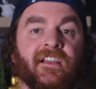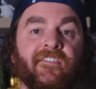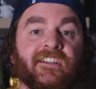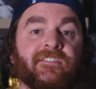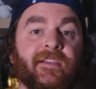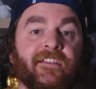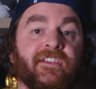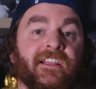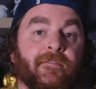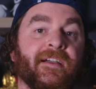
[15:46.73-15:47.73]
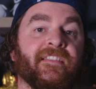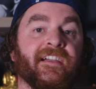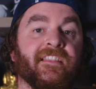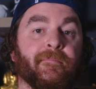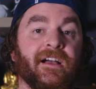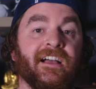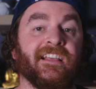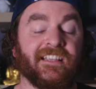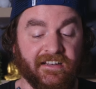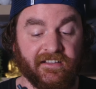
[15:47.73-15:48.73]
I've actually made a video about that in the
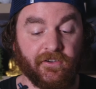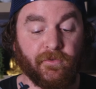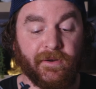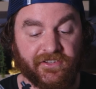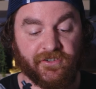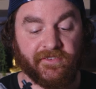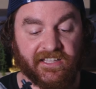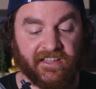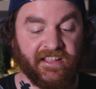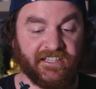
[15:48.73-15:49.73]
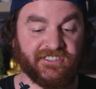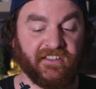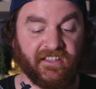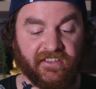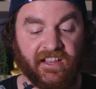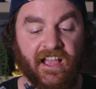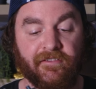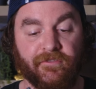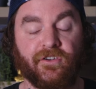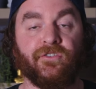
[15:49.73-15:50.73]
past and it always drops the connection, so you
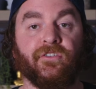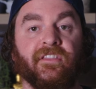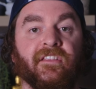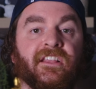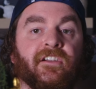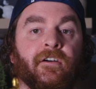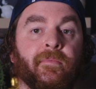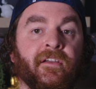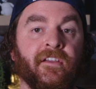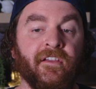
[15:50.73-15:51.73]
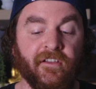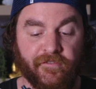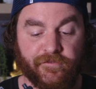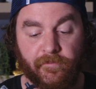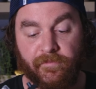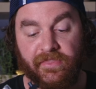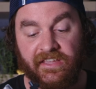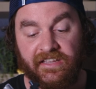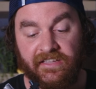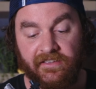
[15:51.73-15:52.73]
can't record and stop from
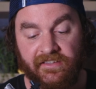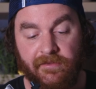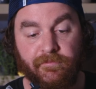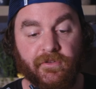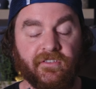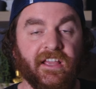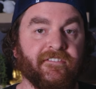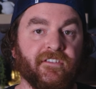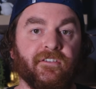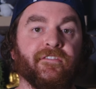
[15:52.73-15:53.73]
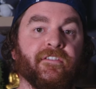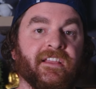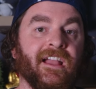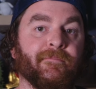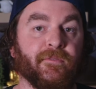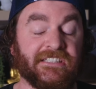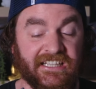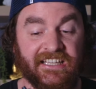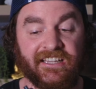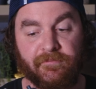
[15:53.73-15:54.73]
the gimbal. You have to do it from the camera, which
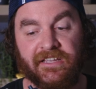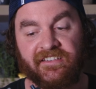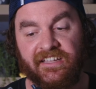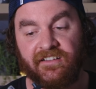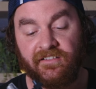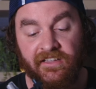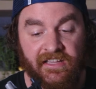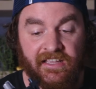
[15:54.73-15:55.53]
isn't a big deal.